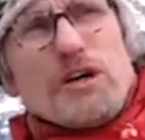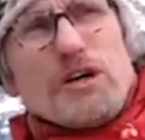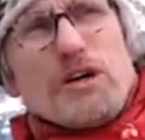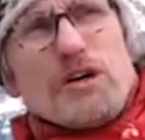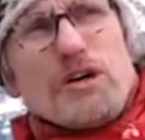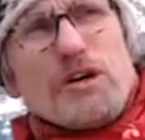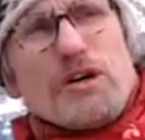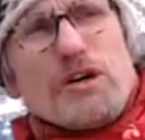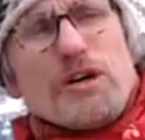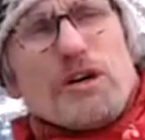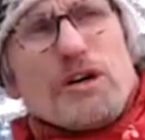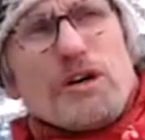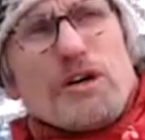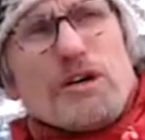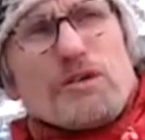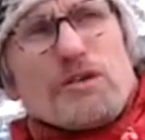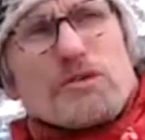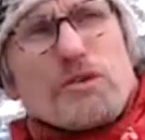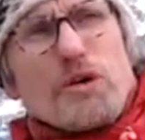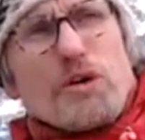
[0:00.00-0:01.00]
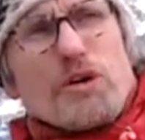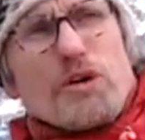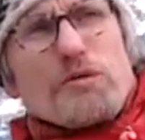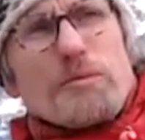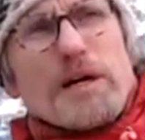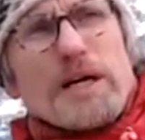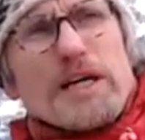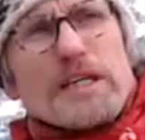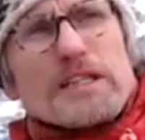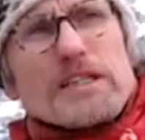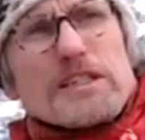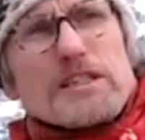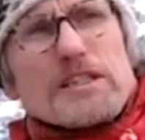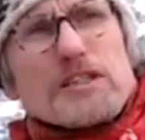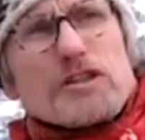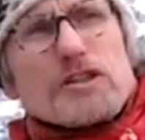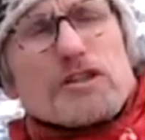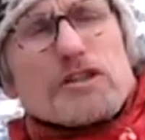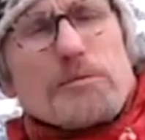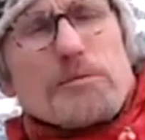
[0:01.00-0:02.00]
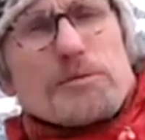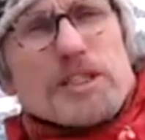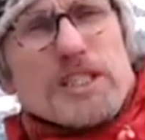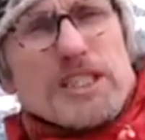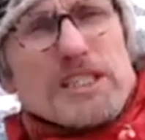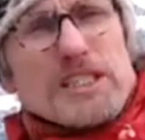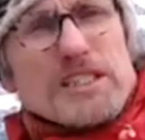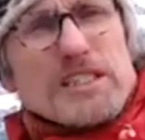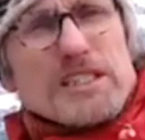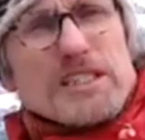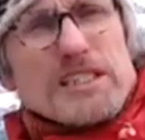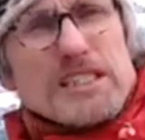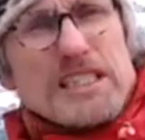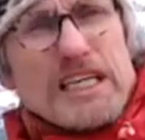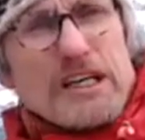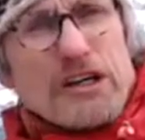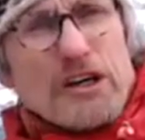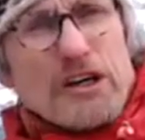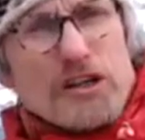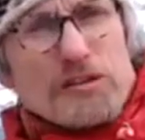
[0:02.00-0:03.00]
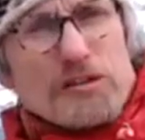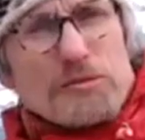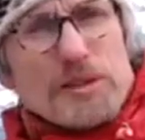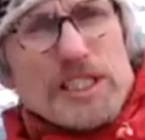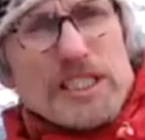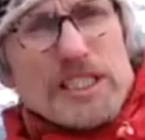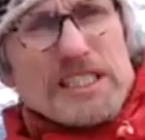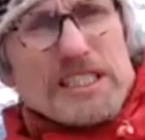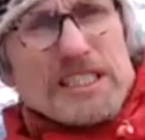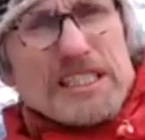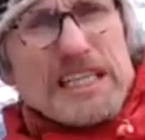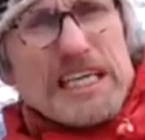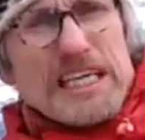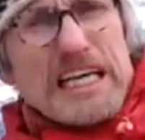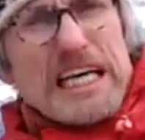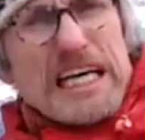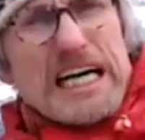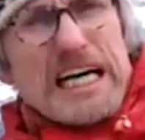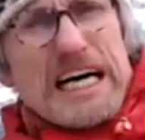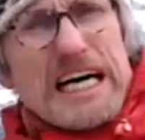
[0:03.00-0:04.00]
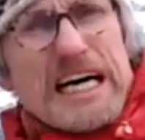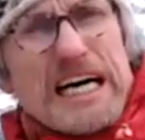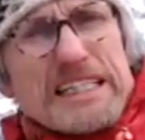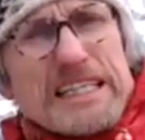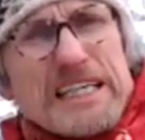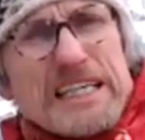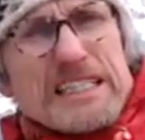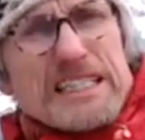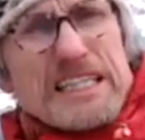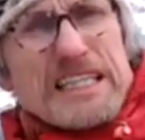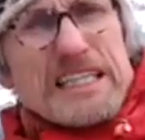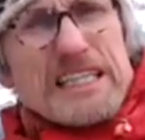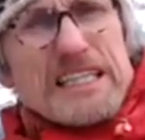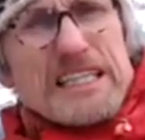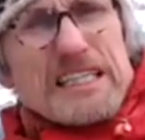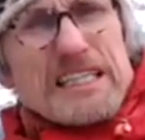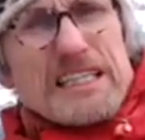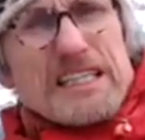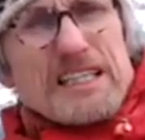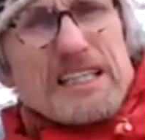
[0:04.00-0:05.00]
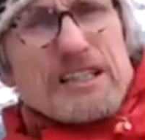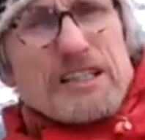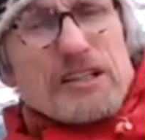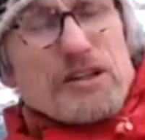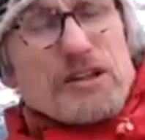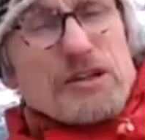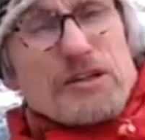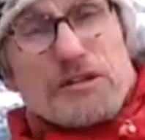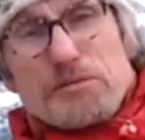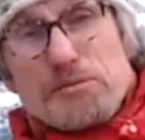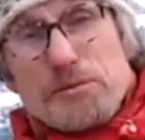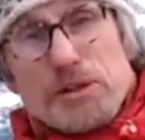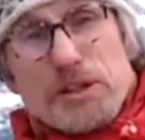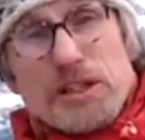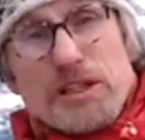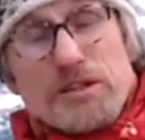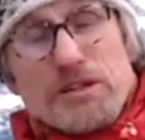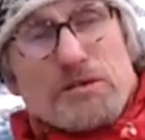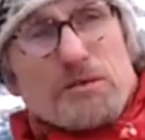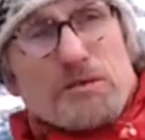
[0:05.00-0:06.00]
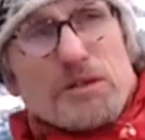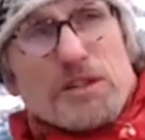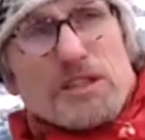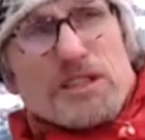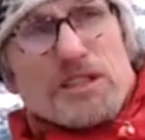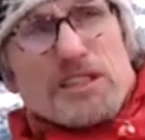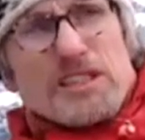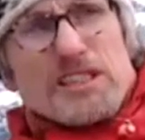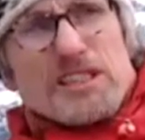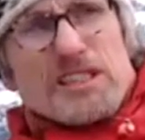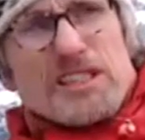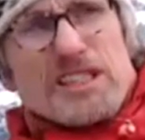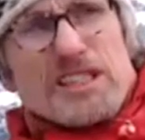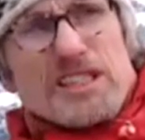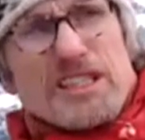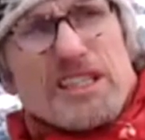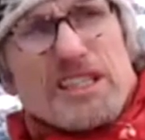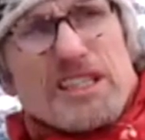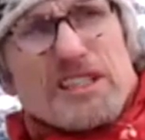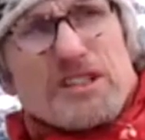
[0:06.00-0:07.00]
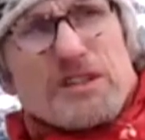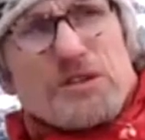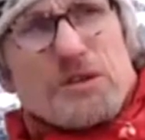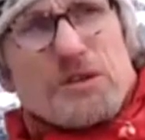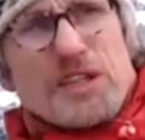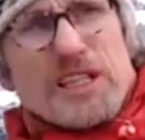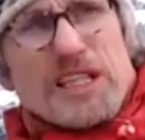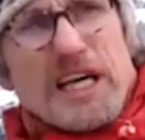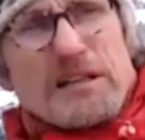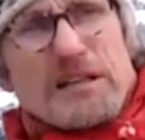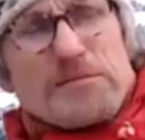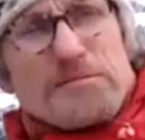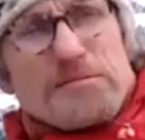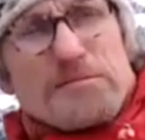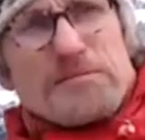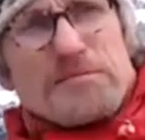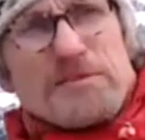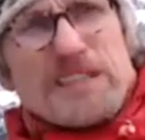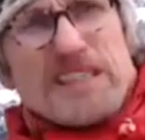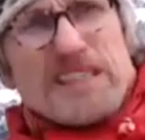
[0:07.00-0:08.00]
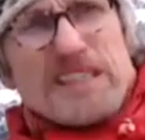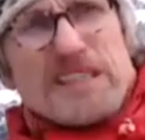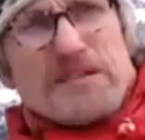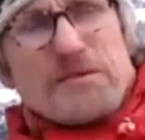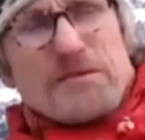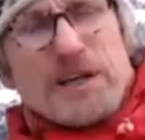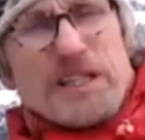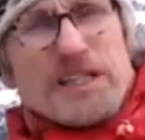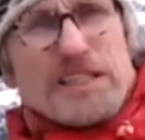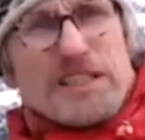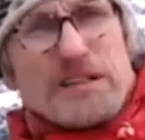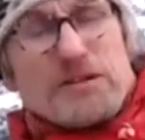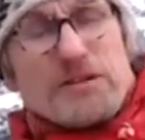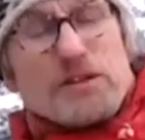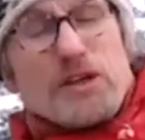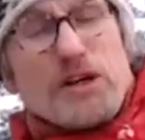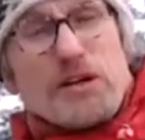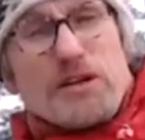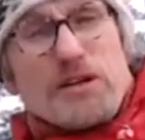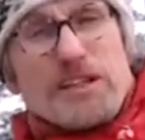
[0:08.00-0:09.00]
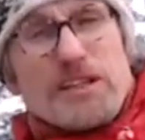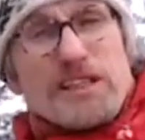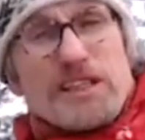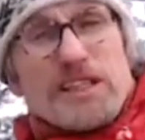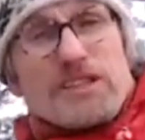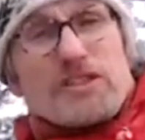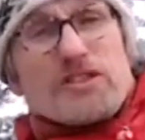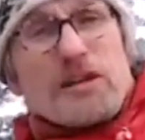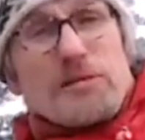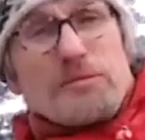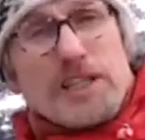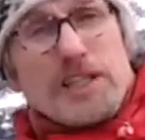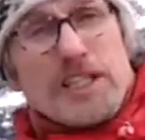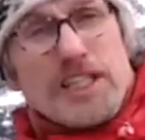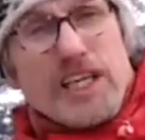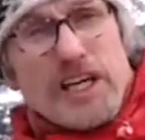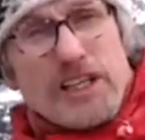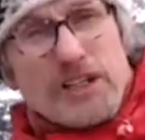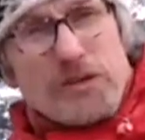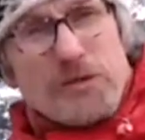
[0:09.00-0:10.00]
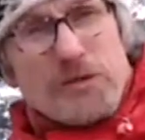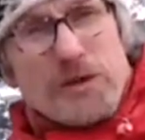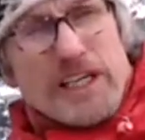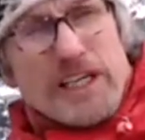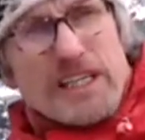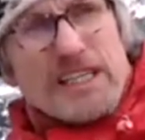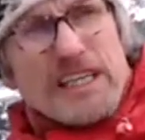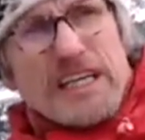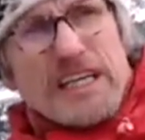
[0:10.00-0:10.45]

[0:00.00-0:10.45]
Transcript: uh, talk about subsistence economies, and I think uh, you know the Buddha was uh, doing that. Well, he was going extremely the other way,